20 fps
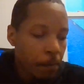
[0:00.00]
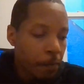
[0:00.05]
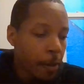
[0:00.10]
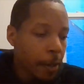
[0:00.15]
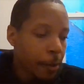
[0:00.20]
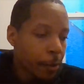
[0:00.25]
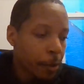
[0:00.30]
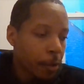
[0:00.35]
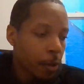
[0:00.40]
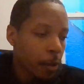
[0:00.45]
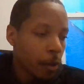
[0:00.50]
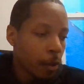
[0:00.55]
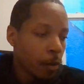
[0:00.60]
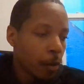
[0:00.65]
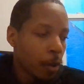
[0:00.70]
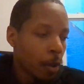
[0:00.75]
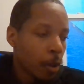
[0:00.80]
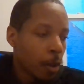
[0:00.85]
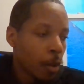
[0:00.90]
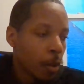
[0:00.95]

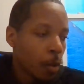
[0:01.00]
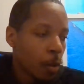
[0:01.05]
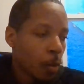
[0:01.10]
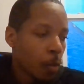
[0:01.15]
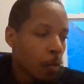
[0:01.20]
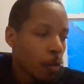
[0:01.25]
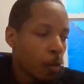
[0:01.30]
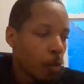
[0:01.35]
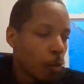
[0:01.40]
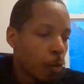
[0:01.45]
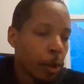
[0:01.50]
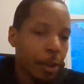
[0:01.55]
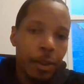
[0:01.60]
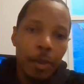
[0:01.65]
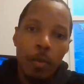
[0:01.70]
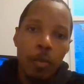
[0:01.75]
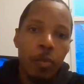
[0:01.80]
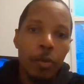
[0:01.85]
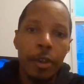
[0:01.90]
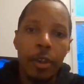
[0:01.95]
picture with
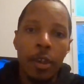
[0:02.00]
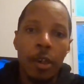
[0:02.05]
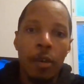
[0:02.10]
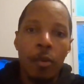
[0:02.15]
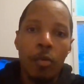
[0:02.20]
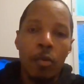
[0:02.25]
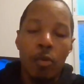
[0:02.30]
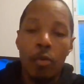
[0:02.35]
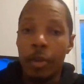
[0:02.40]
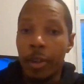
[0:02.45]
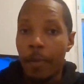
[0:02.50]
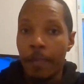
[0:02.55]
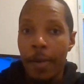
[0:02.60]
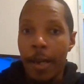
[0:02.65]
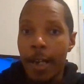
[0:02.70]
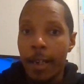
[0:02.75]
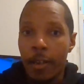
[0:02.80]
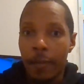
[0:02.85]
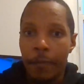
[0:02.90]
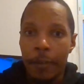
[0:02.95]
the, you know, on the
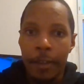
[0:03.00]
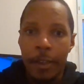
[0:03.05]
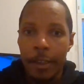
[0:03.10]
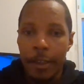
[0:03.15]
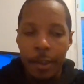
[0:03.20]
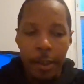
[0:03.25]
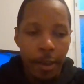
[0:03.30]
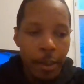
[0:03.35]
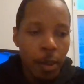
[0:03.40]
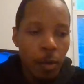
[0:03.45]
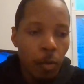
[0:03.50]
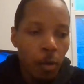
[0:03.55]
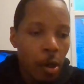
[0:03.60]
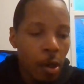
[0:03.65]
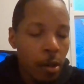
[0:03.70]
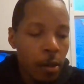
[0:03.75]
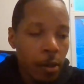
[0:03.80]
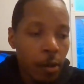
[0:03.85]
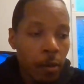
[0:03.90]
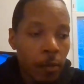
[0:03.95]
back of it that said, You're
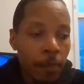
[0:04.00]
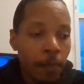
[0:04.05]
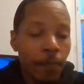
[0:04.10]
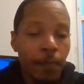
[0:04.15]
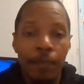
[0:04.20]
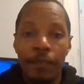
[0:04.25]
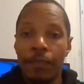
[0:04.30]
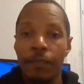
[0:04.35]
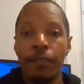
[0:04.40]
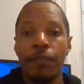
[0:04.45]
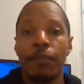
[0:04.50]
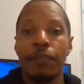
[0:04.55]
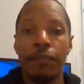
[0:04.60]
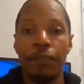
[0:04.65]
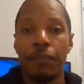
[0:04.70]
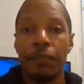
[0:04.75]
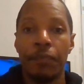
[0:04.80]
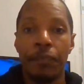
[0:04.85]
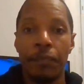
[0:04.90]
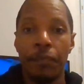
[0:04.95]
welcome,
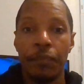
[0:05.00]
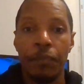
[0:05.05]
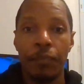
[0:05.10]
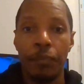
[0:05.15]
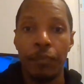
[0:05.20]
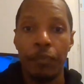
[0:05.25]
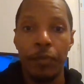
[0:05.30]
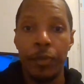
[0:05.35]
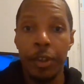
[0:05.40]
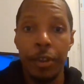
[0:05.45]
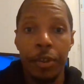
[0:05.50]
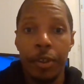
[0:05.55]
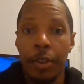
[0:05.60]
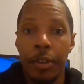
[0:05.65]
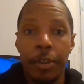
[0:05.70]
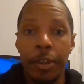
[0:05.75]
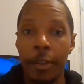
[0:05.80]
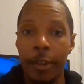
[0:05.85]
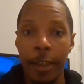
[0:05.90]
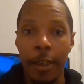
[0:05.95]
she should
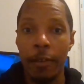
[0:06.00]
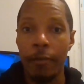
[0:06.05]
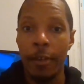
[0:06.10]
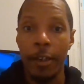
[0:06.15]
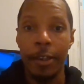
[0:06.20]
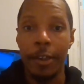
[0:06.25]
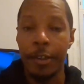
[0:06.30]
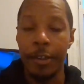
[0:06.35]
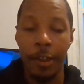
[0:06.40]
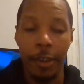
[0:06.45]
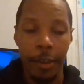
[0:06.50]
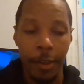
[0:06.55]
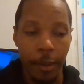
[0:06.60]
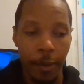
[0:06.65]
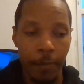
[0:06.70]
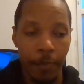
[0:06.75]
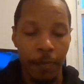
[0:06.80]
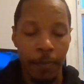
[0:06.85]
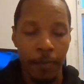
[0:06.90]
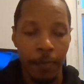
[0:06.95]
have took that right to
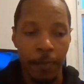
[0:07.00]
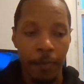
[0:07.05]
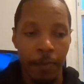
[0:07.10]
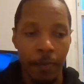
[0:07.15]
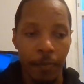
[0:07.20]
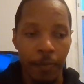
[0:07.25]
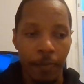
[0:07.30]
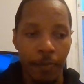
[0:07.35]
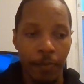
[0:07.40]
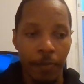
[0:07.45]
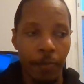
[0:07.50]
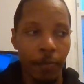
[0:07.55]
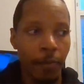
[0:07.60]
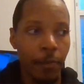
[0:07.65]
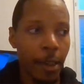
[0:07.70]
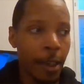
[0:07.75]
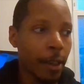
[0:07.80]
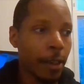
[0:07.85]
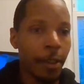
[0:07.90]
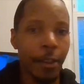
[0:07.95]
Sonny.
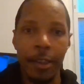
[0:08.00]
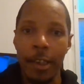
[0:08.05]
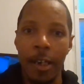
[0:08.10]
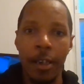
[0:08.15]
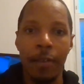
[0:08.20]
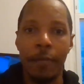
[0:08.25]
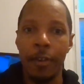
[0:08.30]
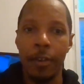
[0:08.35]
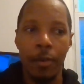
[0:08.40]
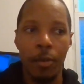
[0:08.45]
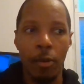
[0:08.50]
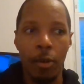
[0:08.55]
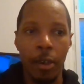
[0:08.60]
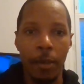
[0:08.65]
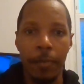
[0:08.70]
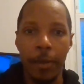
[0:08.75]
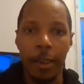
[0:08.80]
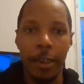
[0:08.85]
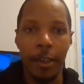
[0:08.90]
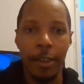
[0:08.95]
Nina's kind of
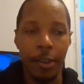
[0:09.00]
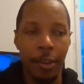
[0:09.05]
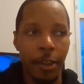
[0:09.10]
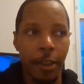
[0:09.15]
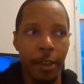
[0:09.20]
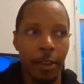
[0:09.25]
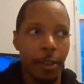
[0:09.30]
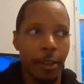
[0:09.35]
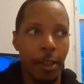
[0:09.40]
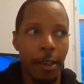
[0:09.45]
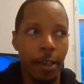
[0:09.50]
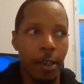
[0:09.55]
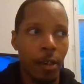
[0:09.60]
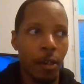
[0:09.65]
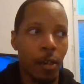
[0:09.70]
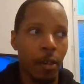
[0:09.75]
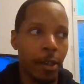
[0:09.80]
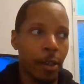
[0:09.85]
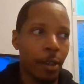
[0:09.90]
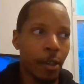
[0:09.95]
annoyed because Nina's like,
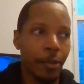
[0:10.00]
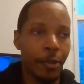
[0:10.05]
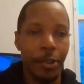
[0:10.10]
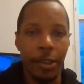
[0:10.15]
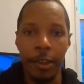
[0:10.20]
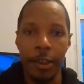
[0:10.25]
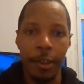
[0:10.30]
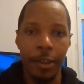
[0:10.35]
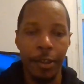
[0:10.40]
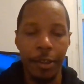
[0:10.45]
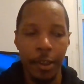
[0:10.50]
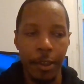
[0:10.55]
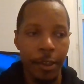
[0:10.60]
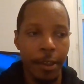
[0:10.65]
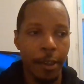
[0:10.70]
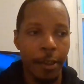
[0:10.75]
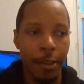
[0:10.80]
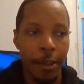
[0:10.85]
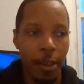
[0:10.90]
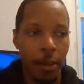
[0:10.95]
oh, you know, Sonny is at
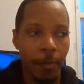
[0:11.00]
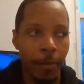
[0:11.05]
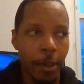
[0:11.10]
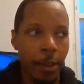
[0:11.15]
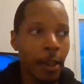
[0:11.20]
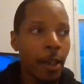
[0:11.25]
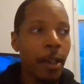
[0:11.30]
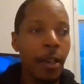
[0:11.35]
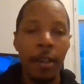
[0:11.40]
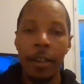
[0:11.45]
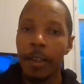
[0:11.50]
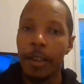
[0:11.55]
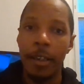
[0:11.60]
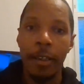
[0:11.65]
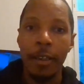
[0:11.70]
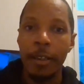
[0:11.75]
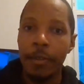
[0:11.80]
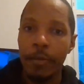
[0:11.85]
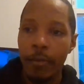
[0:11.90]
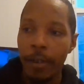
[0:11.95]
the end time me.
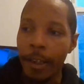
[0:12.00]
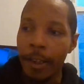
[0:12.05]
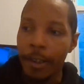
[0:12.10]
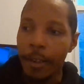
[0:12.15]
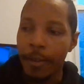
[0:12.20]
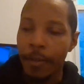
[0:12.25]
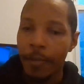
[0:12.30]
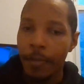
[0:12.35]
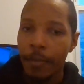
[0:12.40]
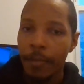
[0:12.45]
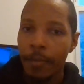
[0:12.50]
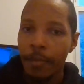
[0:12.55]
Yeah, that's right.